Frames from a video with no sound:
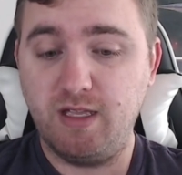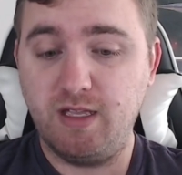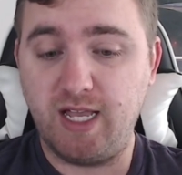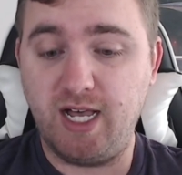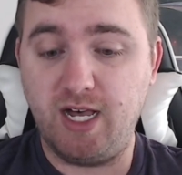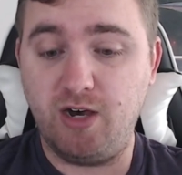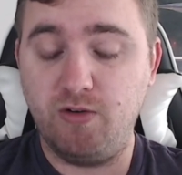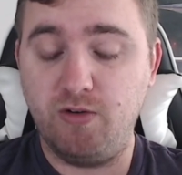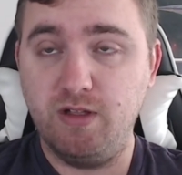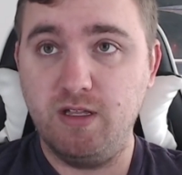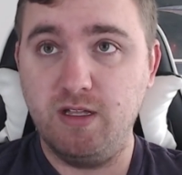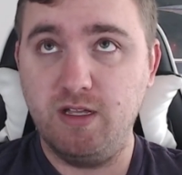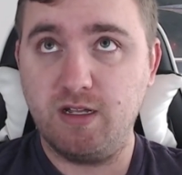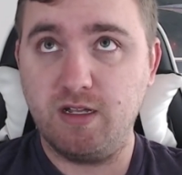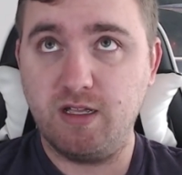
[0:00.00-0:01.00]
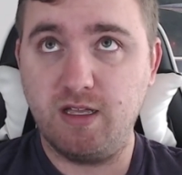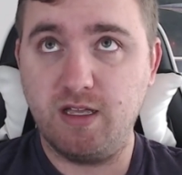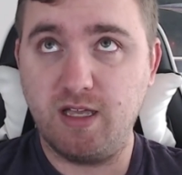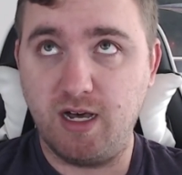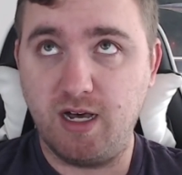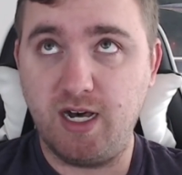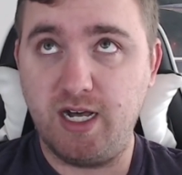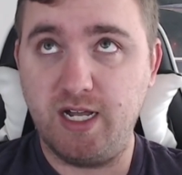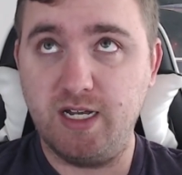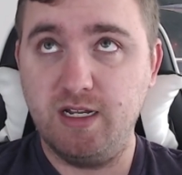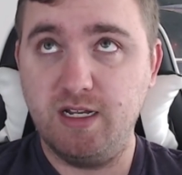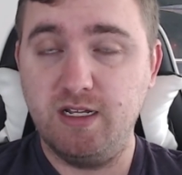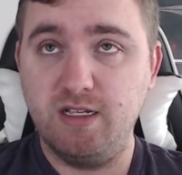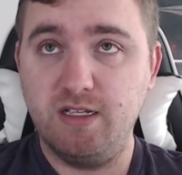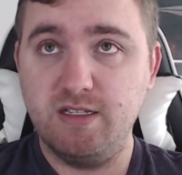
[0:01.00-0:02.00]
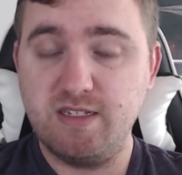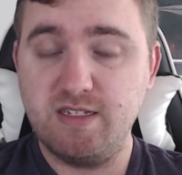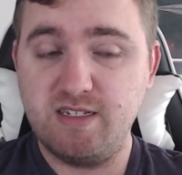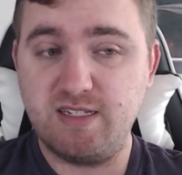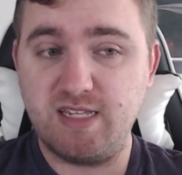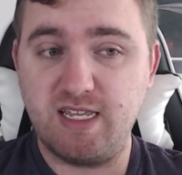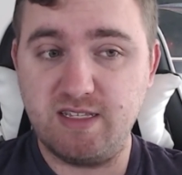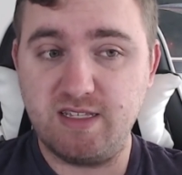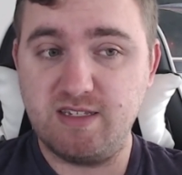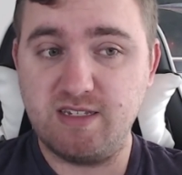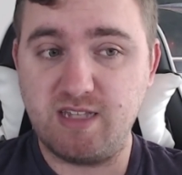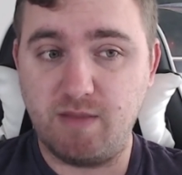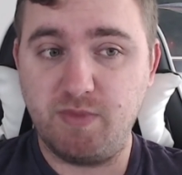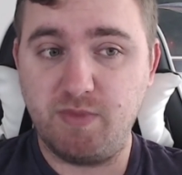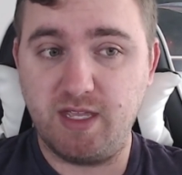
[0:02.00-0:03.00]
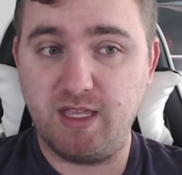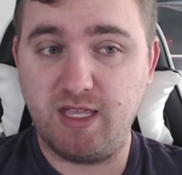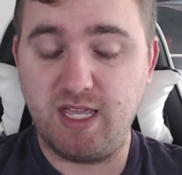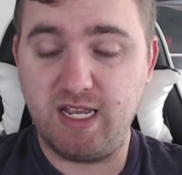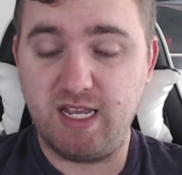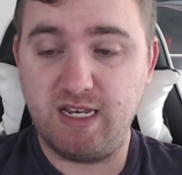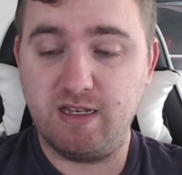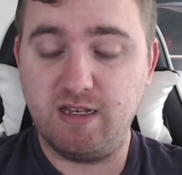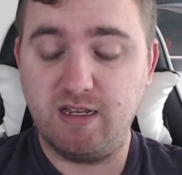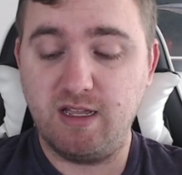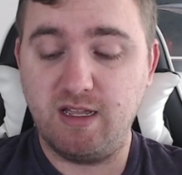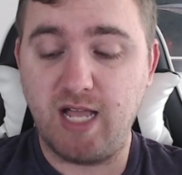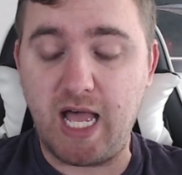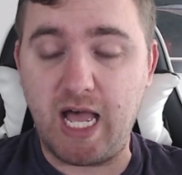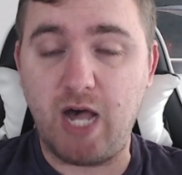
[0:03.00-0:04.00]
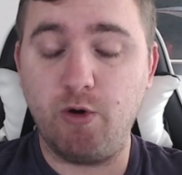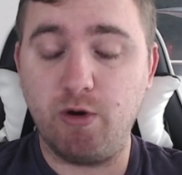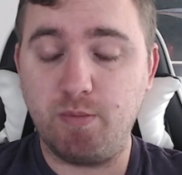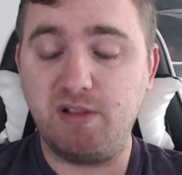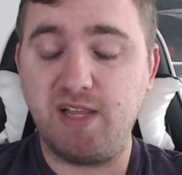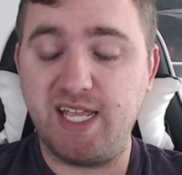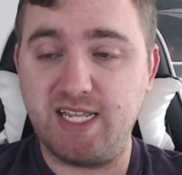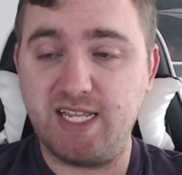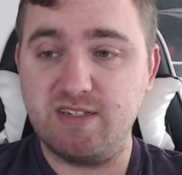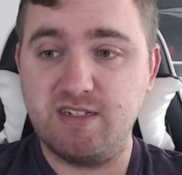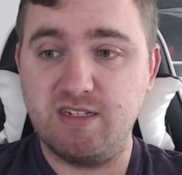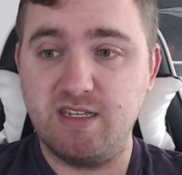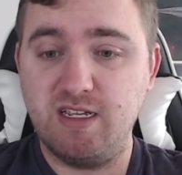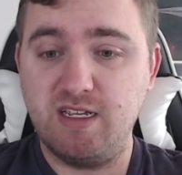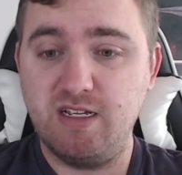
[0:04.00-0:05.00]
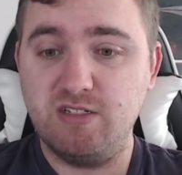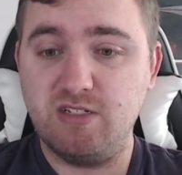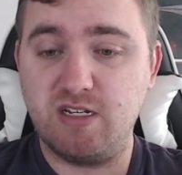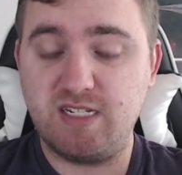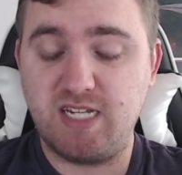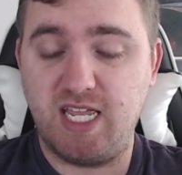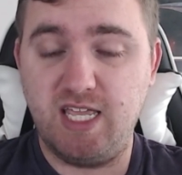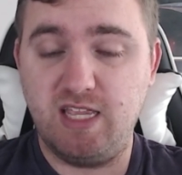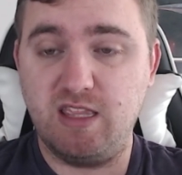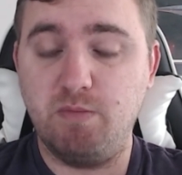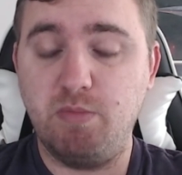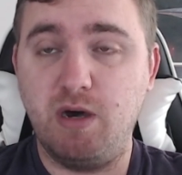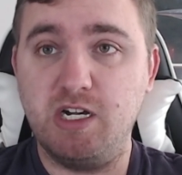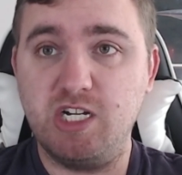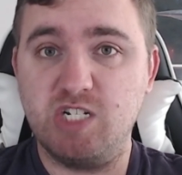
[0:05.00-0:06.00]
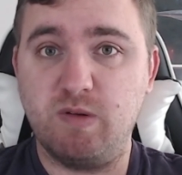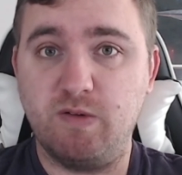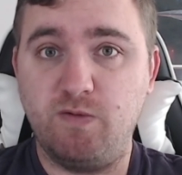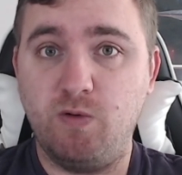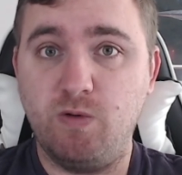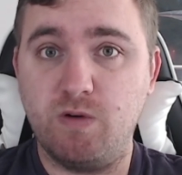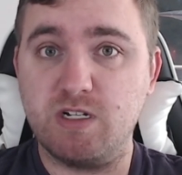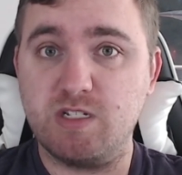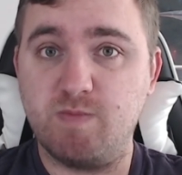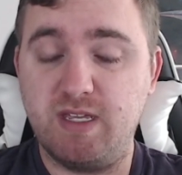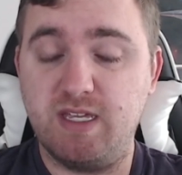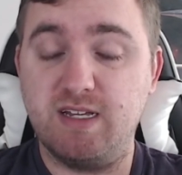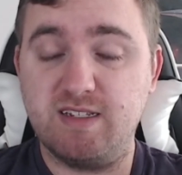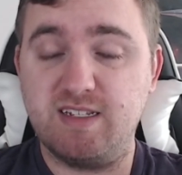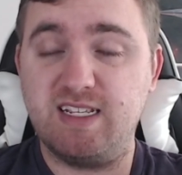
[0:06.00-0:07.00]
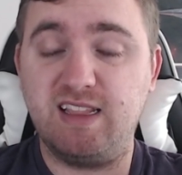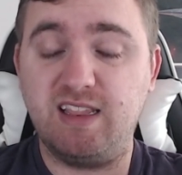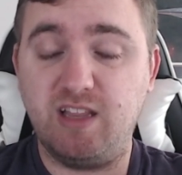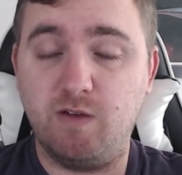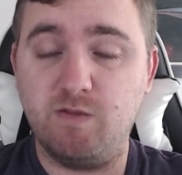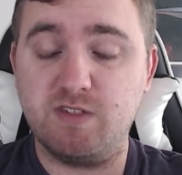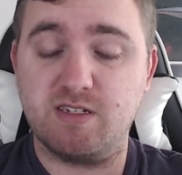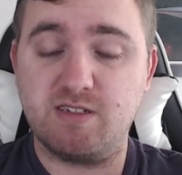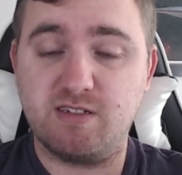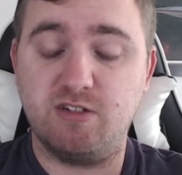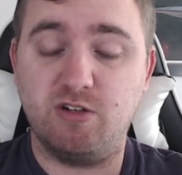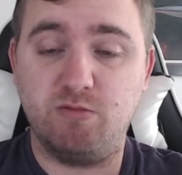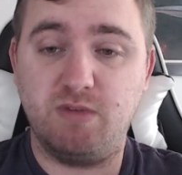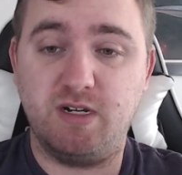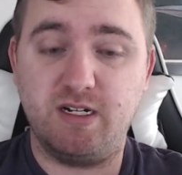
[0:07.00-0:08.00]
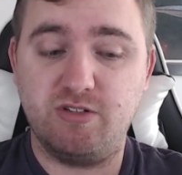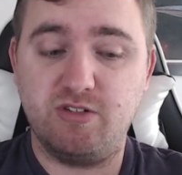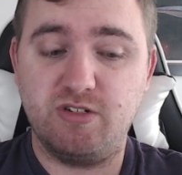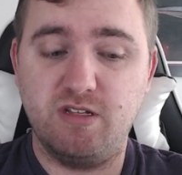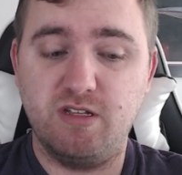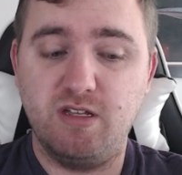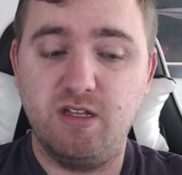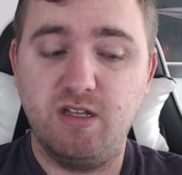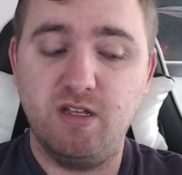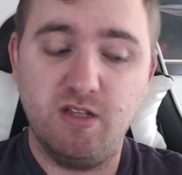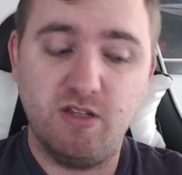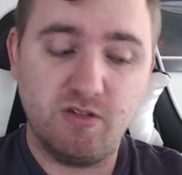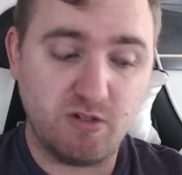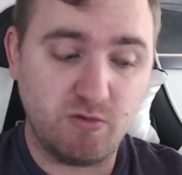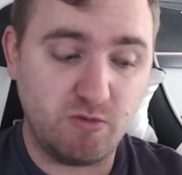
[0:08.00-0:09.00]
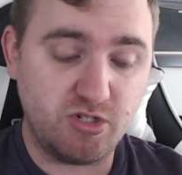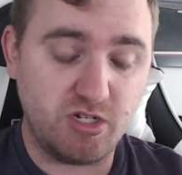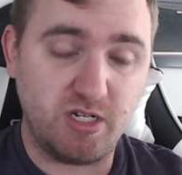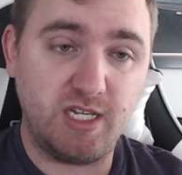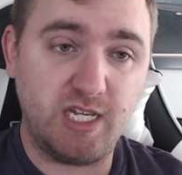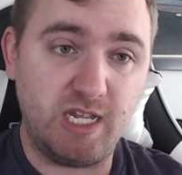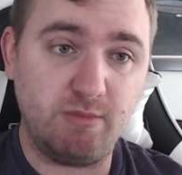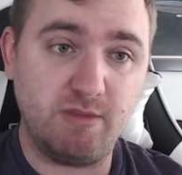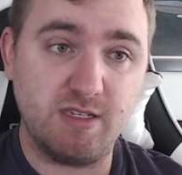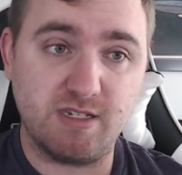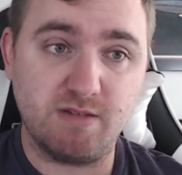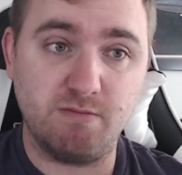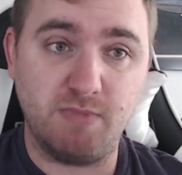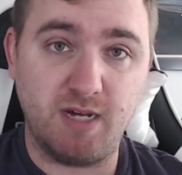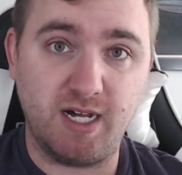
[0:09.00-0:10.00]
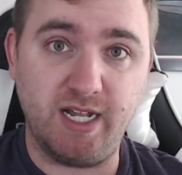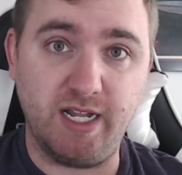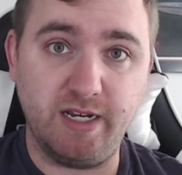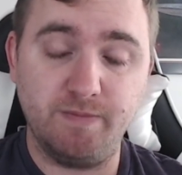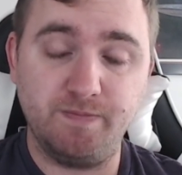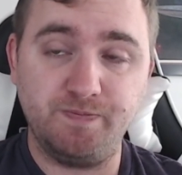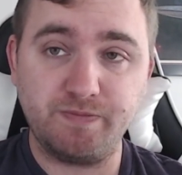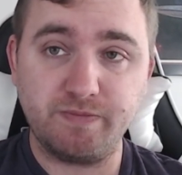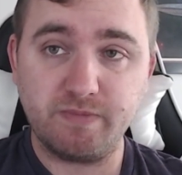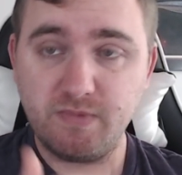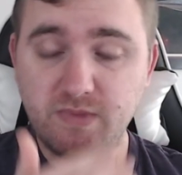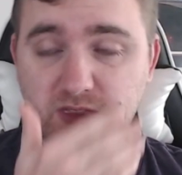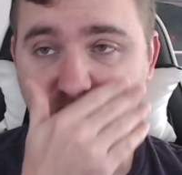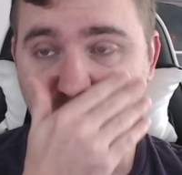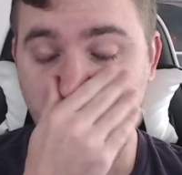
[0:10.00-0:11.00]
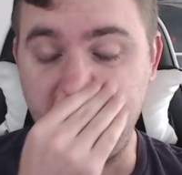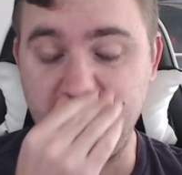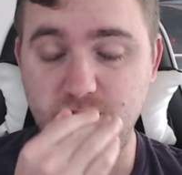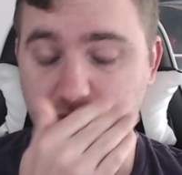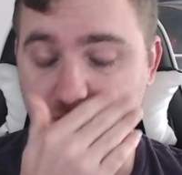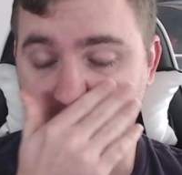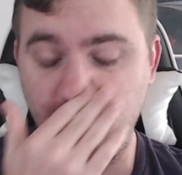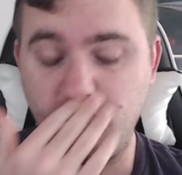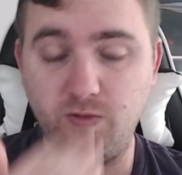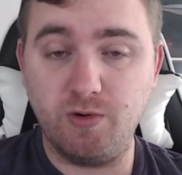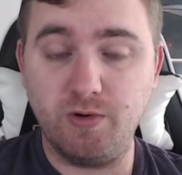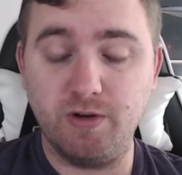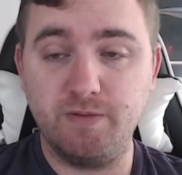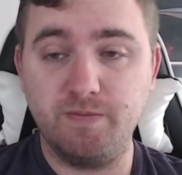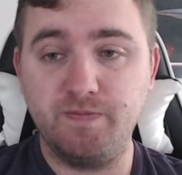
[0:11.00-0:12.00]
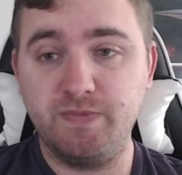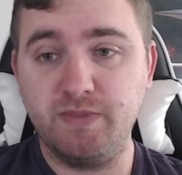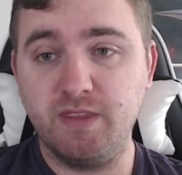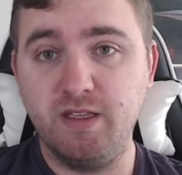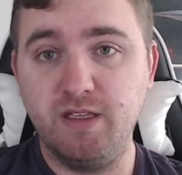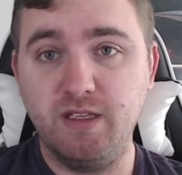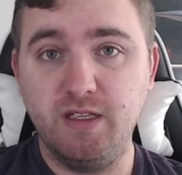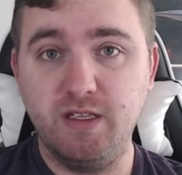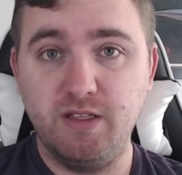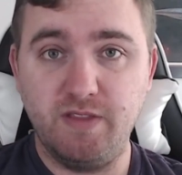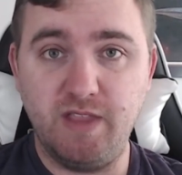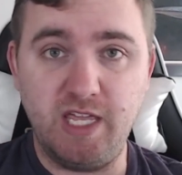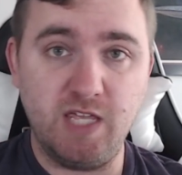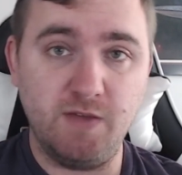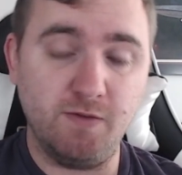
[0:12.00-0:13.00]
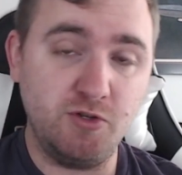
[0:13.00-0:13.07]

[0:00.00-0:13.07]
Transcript: how God sends something in our place to take the punishment for us because he loves us so much. So I want you to keep this in mind as we move forward. Thank you for